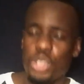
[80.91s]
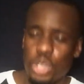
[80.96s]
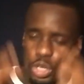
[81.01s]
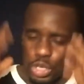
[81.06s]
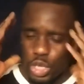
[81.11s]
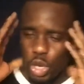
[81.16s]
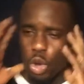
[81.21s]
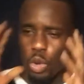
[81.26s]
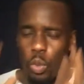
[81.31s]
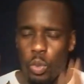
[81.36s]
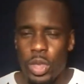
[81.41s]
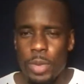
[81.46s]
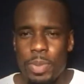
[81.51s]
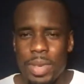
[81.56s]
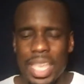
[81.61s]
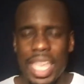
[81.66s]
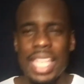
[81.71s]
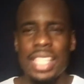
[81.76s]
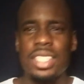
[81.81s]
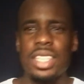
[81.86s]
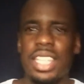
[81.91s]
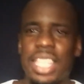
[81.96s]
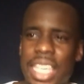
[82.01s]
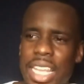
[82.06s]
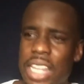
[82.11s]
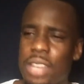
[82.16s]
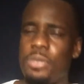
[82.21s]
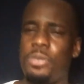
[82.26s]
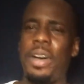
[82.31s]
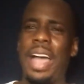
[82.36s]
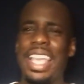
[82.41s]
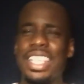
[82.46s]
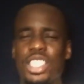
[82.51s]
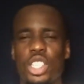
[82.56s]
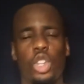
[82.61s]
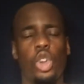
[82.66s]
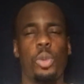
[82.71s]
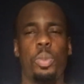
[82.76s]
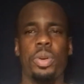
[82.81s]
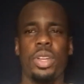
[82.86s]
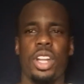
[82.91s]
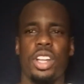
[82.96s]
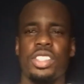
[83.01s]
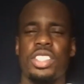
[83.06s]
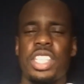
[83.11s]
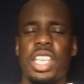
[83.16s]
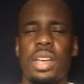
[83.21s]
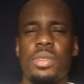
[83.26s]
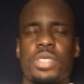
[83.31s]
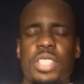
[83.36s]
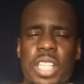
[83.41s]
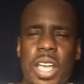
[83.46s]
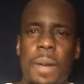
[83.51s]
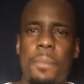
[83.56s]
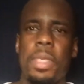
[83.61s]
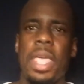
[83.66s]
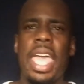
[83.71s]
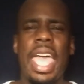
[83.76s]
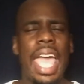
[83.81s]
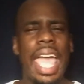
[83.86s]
So we began to get advice and open ourselves up,